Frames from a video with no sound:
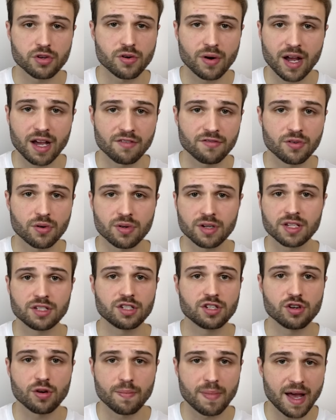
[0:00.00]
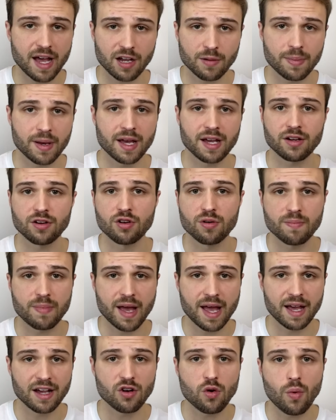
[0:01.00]
your iPhone into your backpack or
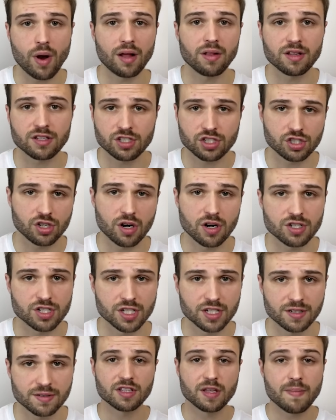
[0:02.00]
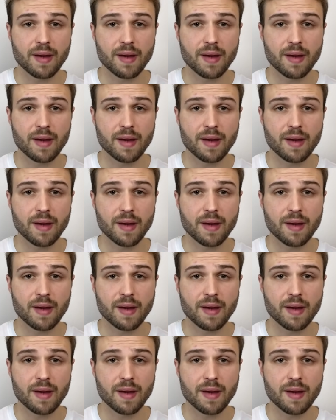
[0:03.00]
bag while it's charging. The